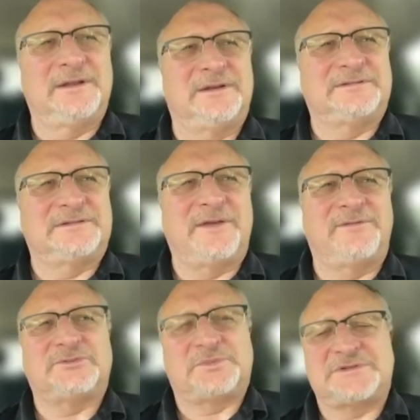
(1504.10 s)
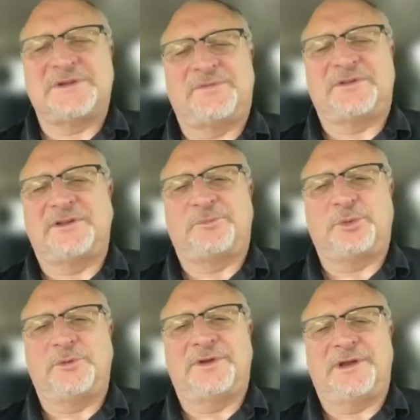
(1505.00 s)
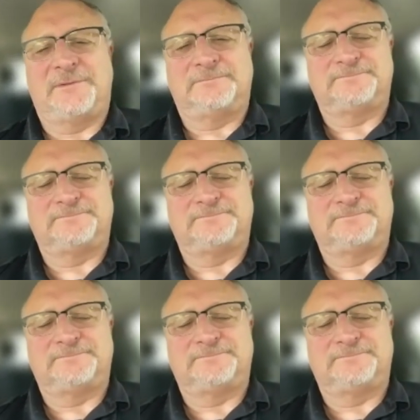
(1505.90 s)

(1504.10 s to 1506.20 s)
and Xavier specifically have proven that.